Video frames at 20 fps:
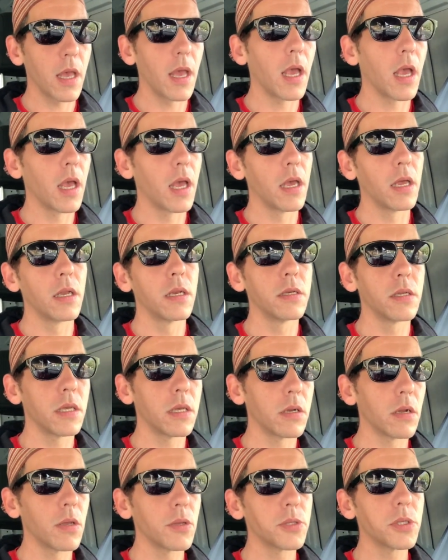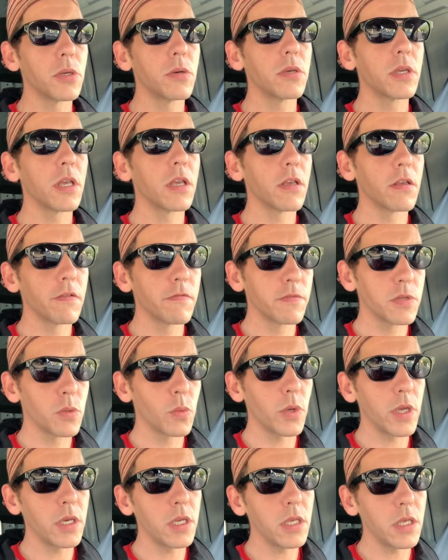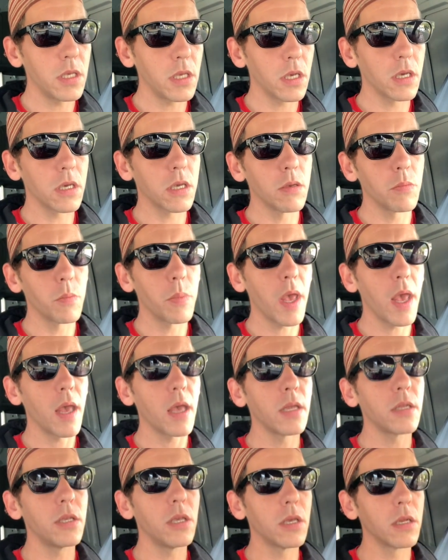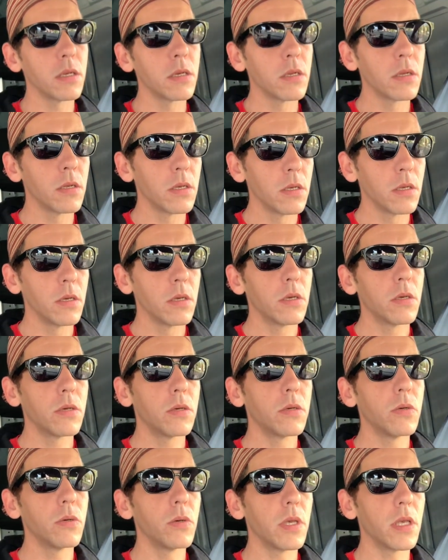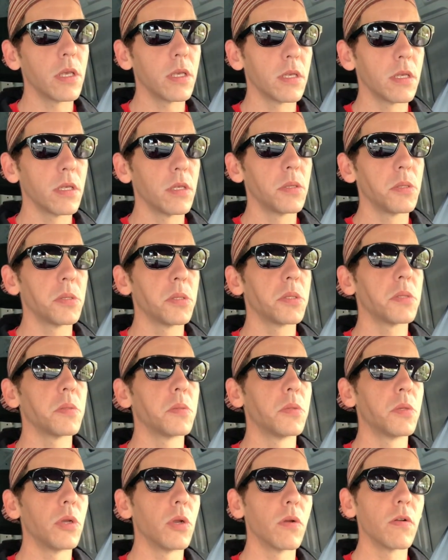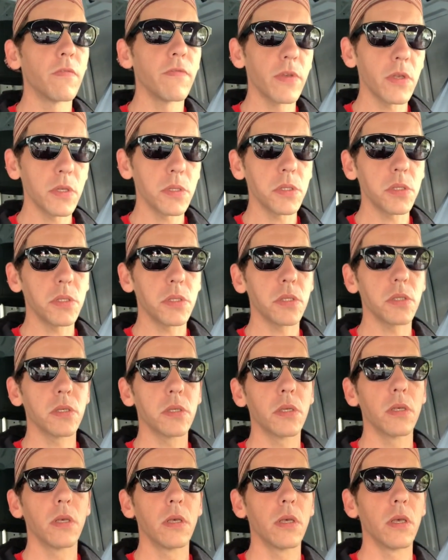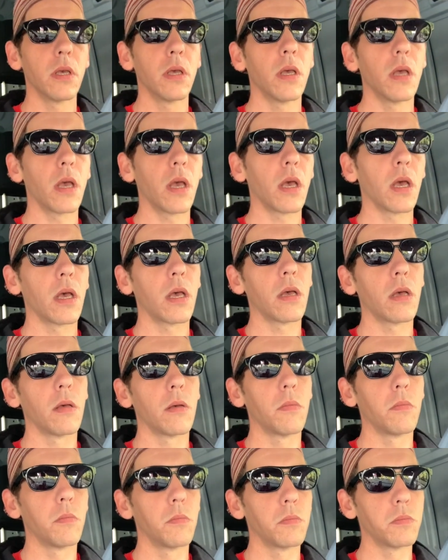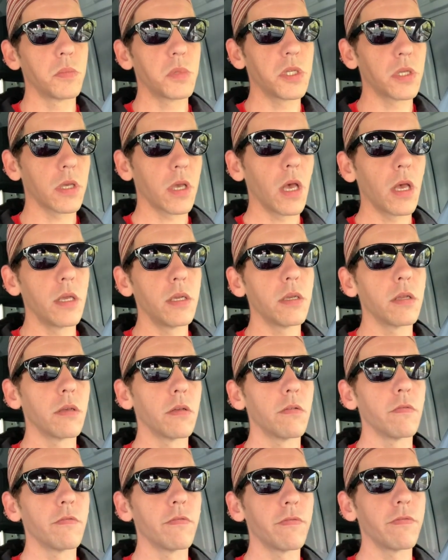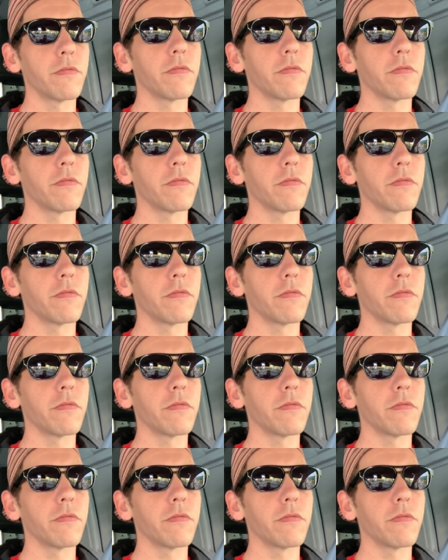and it also gives Winnie a companion who is nervous to kind of,